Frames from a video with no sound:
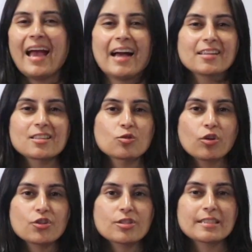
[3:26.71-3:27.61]
And it's
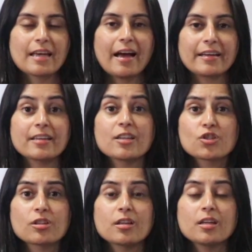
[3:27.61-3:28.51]
not just that.
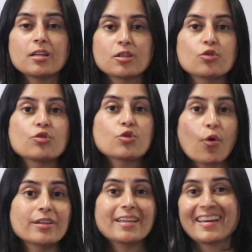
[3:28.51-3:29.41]
Initially, you
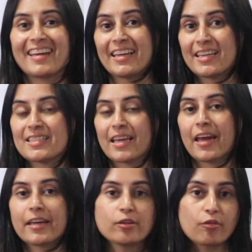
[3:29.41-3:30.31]
don't get any say
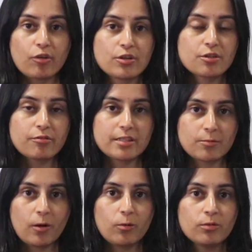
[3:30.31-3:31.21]
in your roster as
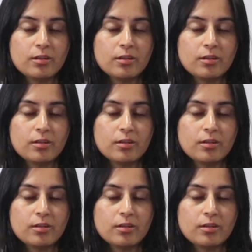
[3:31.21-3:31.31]
well.